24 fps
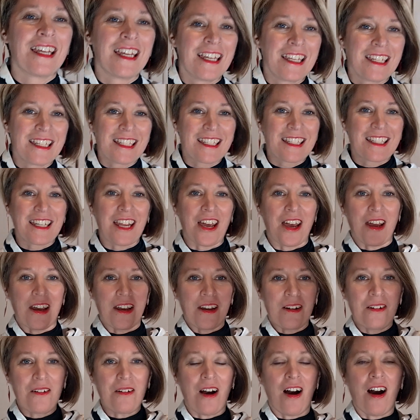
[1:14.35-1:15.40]
So
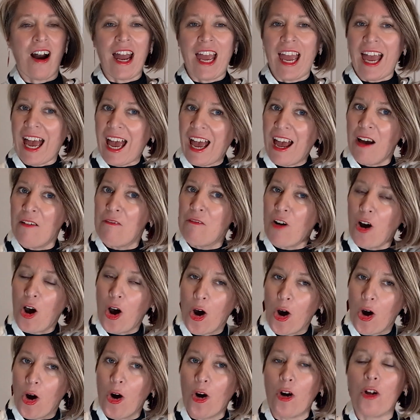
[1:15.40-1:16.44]
I have
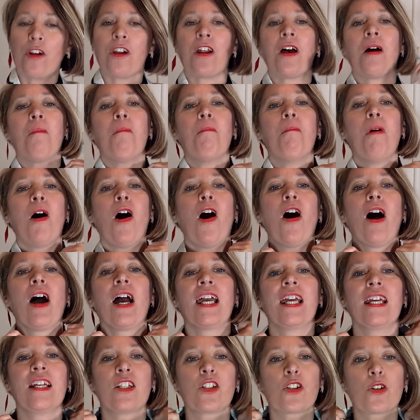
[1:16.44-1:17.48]
on
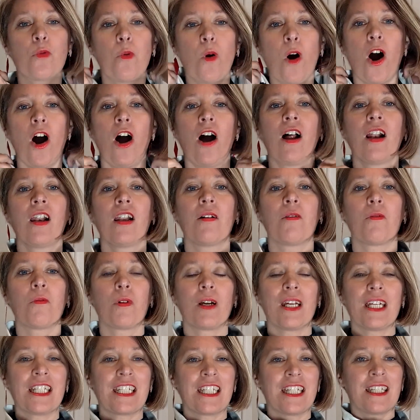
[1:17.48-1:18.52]
my toile,
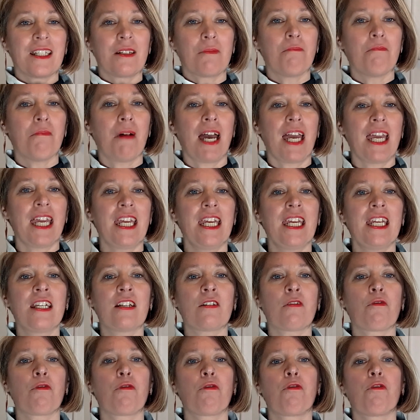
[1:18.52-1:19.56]
which is made
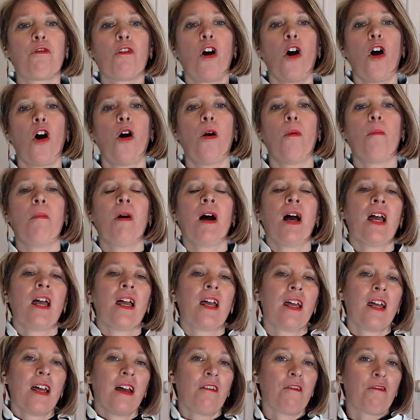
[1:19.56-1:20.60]
from
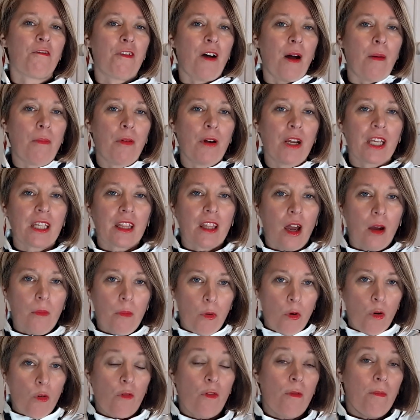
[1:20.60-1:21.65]
fabric that I
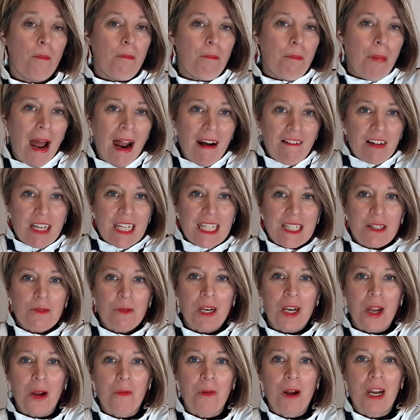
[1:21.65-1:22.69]
bought from Barry's
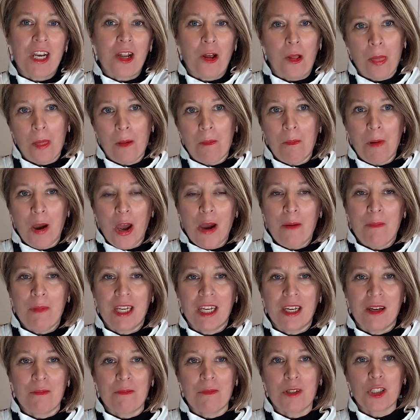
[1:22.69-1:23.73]
when I went on the
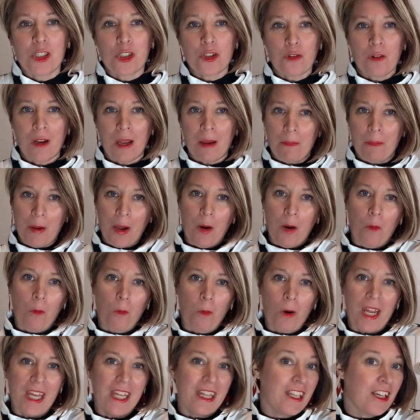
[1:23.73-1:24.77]
Birmingham trip
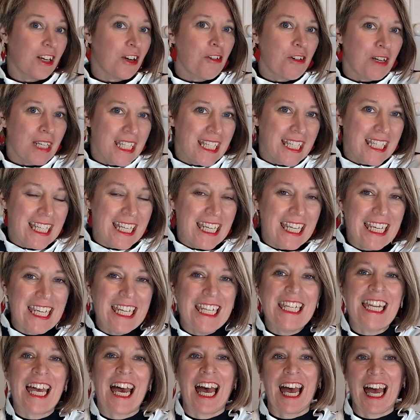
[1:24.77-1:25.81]
with
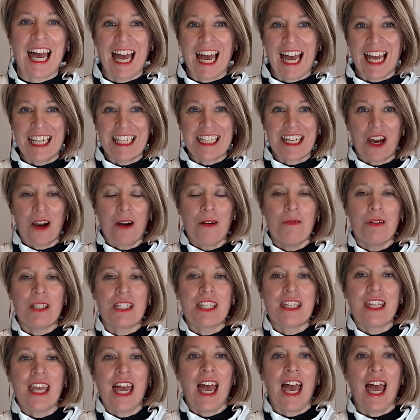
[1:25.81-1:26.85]
Christine, and I was
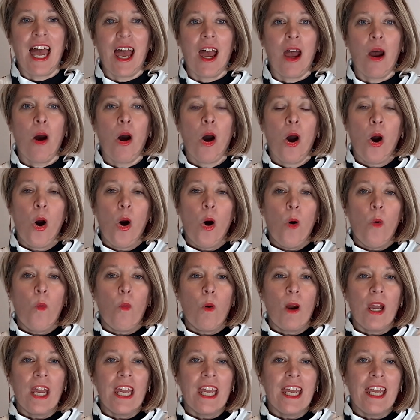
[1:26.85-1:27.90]
there
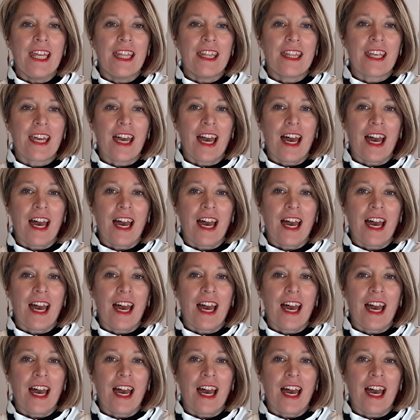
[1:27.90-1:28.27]
with